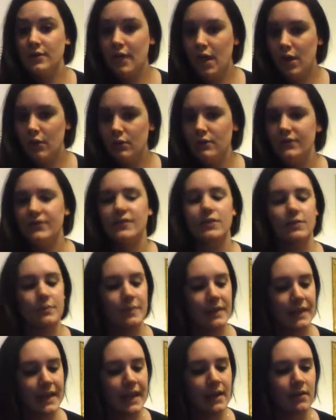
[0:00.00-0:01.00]
know if you're a
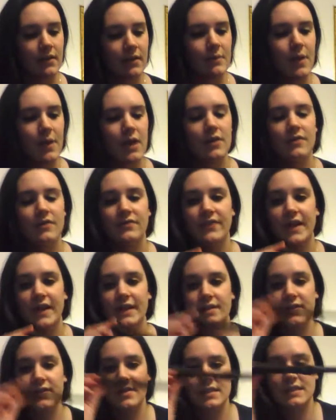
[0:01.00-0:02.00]
big harry potter
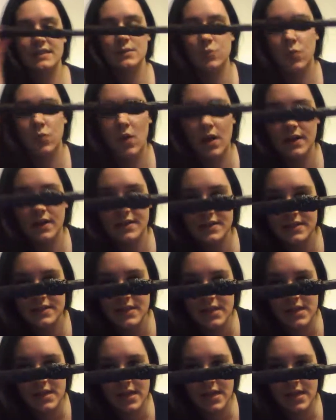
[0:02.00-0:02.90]
fan this wand